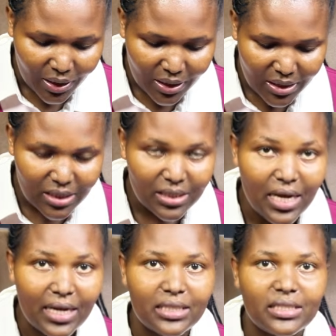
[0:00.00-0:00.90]
This is
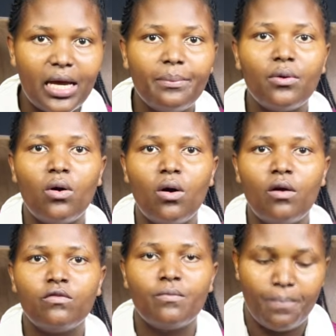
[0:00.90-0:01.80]
an example
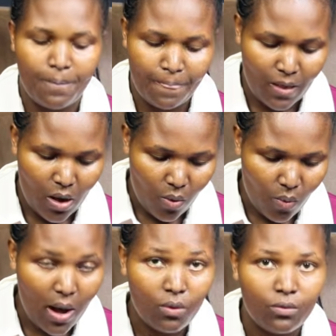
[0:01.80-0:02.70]
of
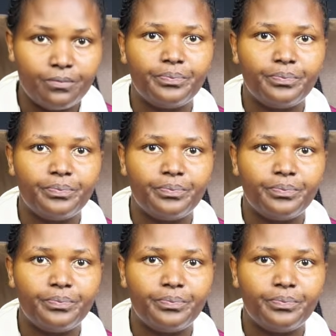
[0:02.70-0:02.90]
wow.